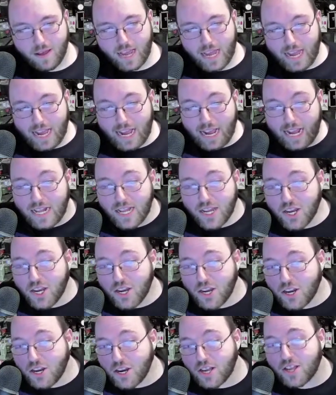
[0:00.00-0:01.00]
It's
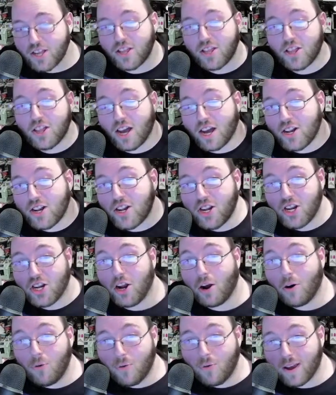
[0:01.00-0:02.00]
just a
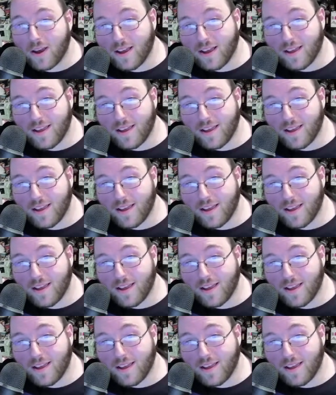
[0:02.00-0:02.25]
joke.